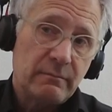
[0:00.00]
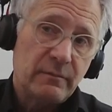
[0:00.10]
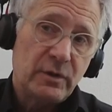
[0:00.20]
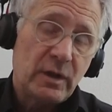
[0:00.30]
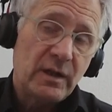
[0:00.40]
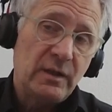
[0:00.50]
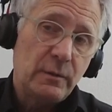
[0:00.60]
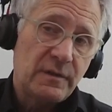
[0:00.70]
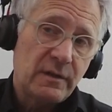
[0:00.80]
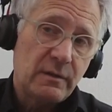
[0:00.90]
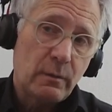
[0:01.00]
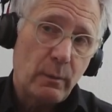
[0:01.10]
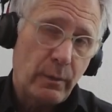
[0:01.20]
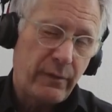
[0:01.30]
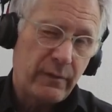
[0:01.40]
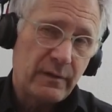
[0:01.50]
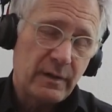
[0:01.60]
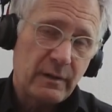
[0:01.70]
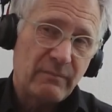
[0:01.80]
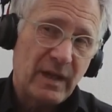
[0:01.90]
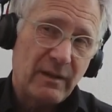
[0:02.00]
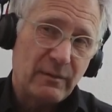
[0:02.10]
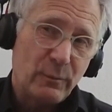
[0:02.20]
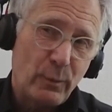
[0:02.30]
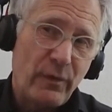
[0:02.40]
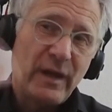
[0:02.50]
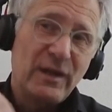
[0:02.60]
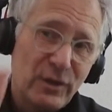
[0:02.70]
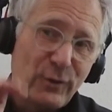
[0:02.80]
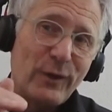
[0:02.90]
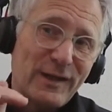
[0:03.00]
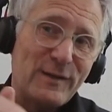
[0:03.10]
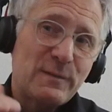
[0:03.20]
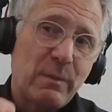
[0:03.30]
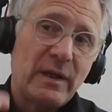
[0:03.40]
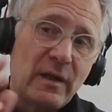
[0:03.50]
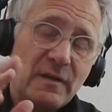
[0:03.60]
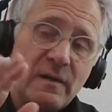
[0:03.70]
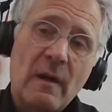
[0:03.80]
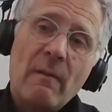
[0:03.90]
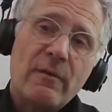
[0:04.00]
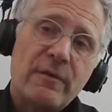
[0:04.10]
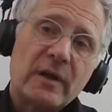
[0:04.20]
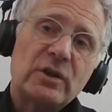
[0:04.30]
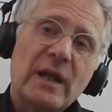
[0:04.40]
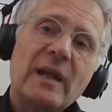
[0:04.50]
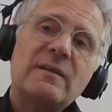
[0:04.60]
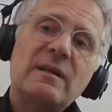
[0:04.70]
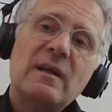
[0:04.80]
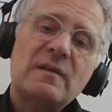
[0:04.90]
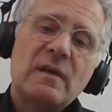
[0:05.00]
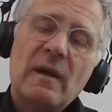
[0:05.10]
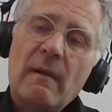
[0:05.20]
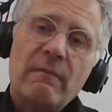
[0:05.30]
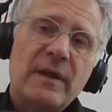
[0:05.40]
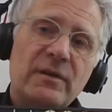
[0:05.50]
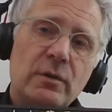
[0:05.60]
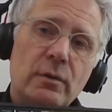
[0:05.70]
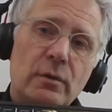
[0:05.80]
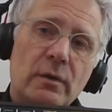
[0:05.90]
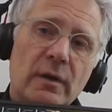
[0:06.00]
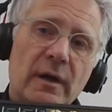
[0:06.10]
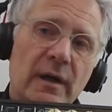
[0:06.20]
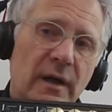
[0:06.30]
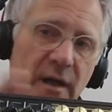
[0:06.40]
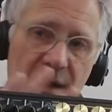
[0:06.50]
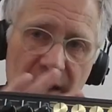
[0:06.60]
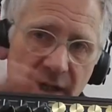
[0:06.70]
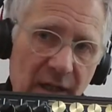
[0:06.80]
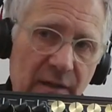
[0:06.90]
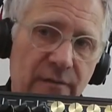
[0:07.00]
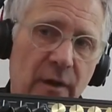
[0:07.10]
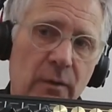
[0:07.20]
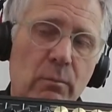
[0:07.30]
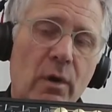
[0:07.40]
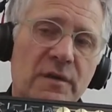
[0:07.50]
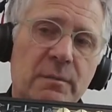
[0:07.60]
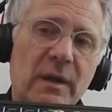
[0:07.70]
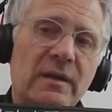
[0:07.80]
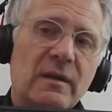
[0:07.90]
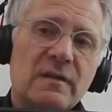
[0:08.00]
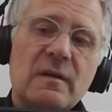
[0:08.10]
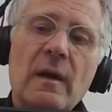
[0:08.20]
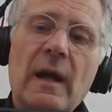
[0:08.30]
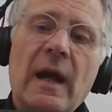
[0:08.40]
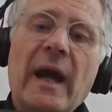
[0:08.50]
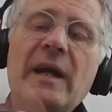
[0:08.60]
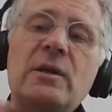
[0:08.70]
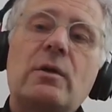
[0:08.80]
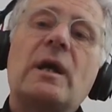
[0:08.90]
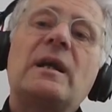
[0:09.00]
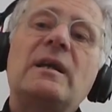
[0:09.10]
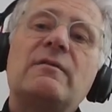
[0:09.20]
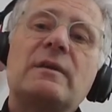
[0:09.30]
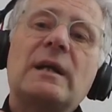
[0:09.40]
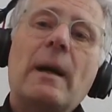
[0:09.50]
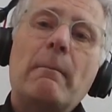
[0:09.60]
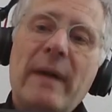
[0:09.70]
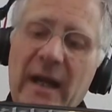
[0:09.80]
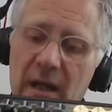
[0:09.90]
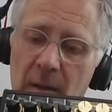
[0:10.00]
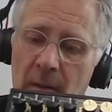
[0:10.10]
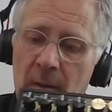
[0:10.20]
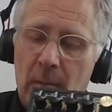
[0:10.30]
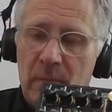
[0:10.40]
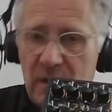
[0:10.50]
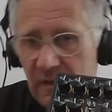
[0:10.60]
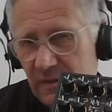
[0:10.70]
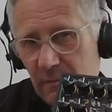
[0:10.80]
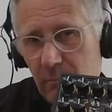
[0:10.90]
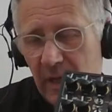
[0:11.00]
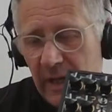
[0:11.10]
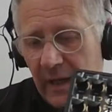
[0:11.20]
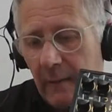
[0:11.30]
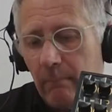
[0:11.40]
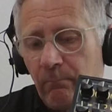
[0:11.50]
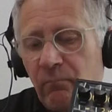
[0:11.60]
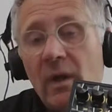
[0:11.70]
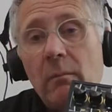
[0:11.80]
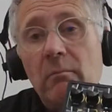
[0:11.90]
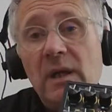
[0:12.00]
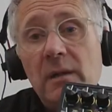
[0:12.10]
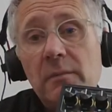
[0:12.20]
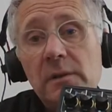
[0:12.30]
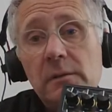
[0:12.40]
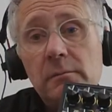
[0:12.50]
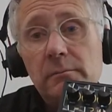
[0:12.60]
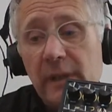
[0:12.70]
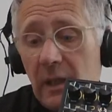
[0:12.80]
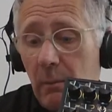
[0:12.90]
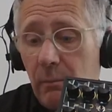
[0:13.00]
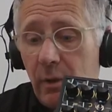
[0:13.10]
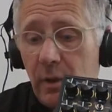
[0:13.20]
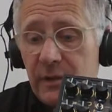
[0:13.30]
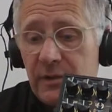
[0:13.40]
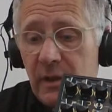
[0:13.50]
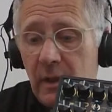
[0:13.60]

you can use it with integrated splitters. The functionality is that you can leave out more splitters, and you can even come back, because my minimal pedal board,